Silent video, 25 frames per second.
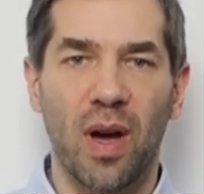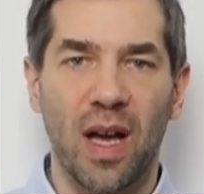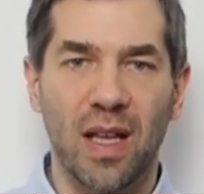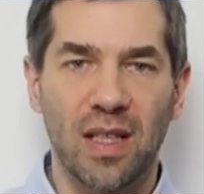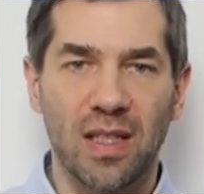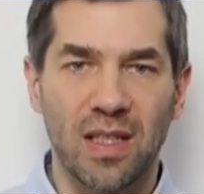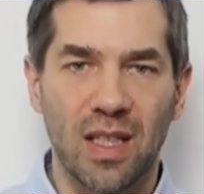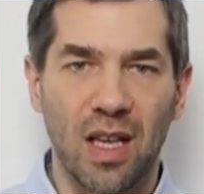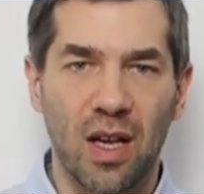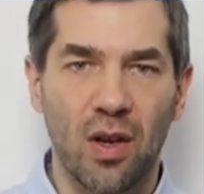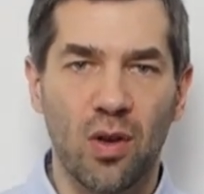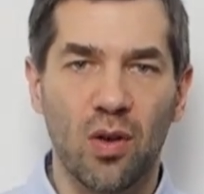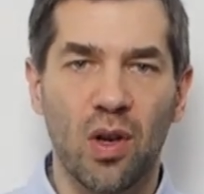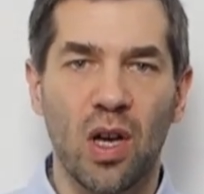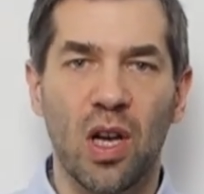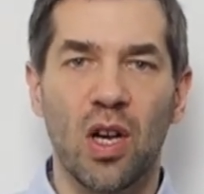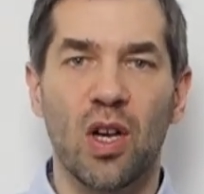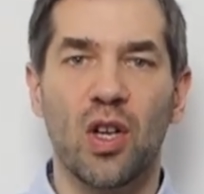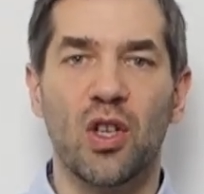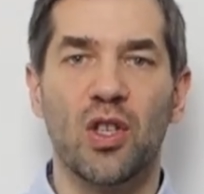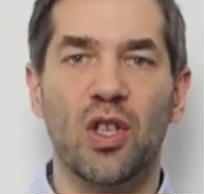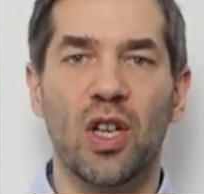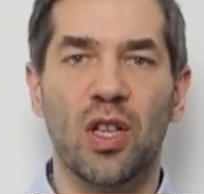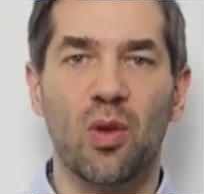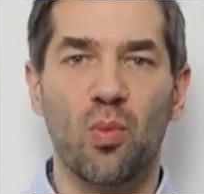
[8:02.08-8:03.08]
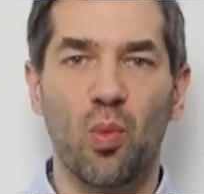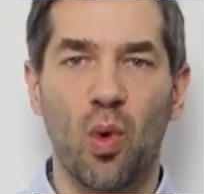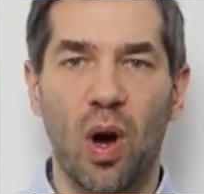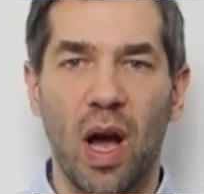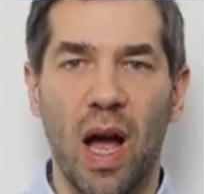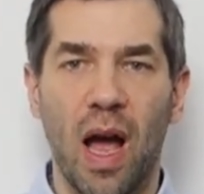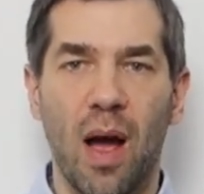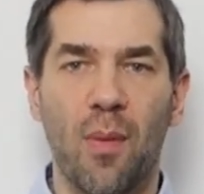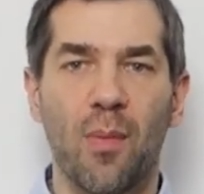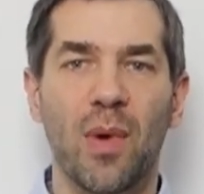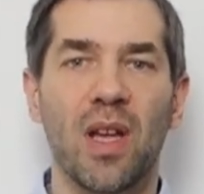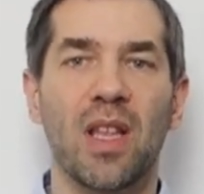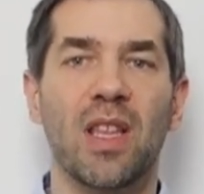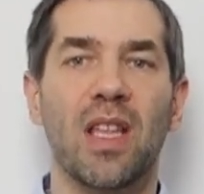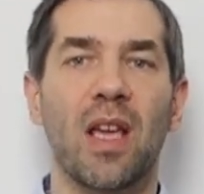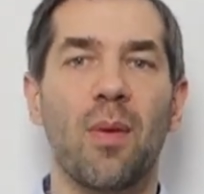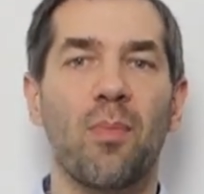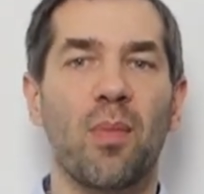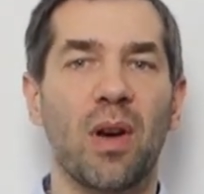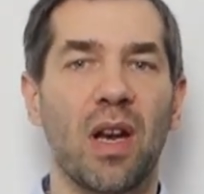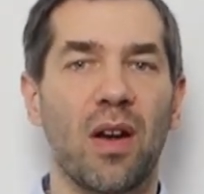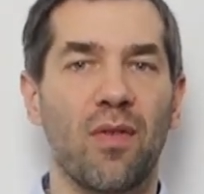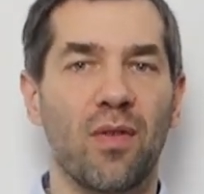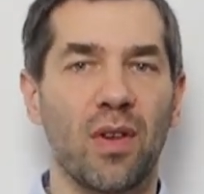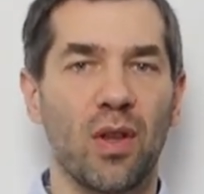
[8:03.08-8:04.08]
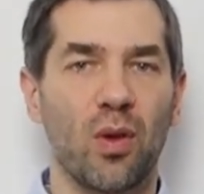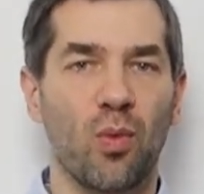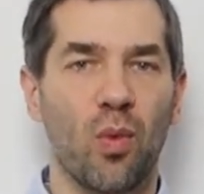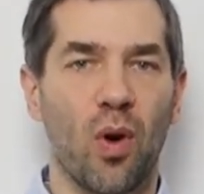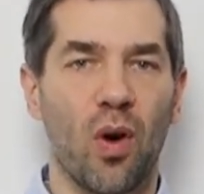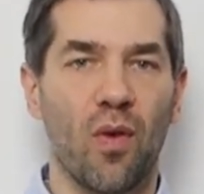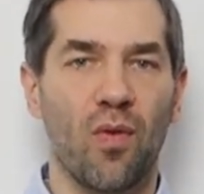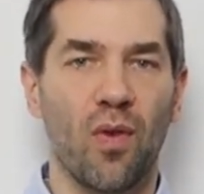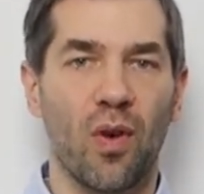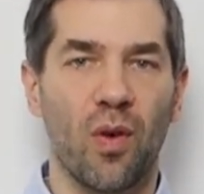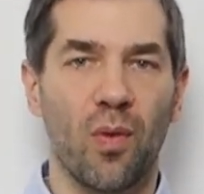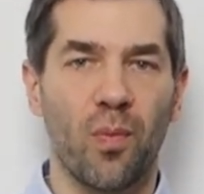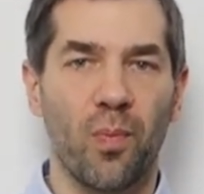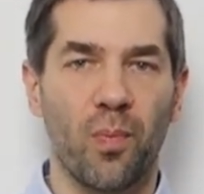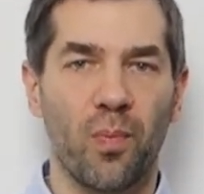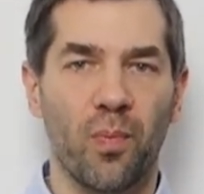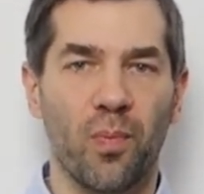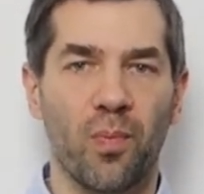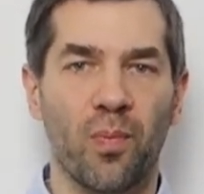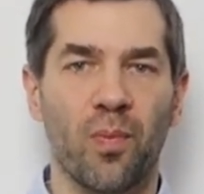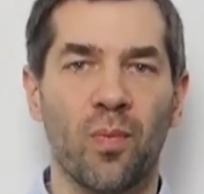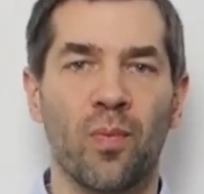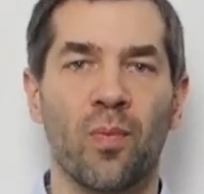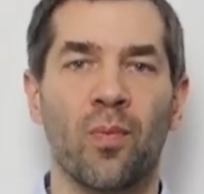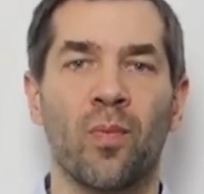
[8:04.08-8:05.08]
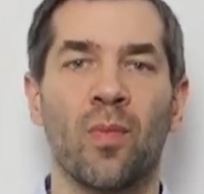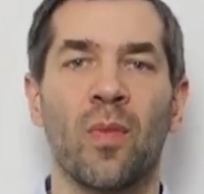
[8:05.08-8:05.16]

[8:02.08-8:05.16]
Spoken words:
which will mean that we have been blowing incorrectly.